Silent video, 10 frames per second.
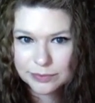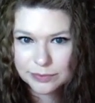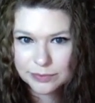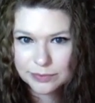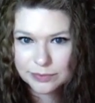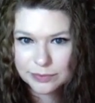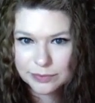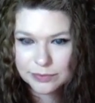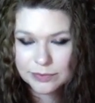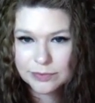
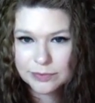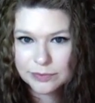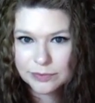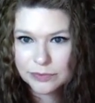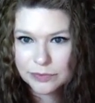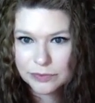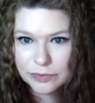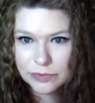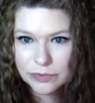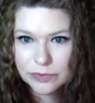
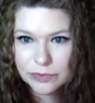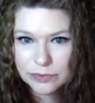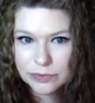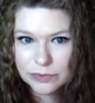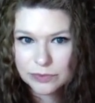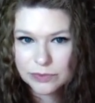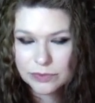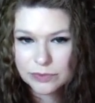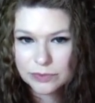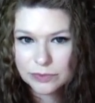
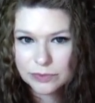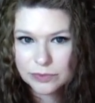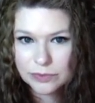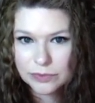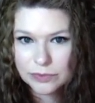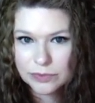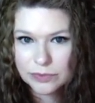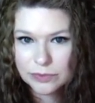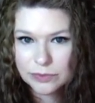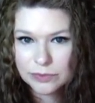
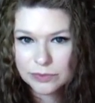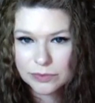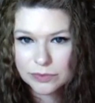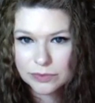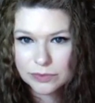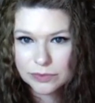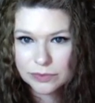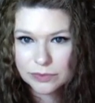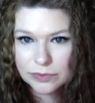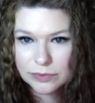
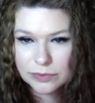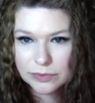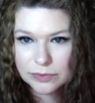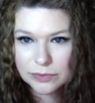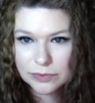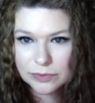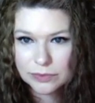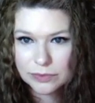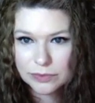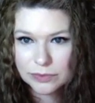
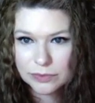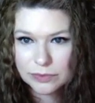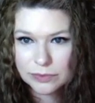[no speech]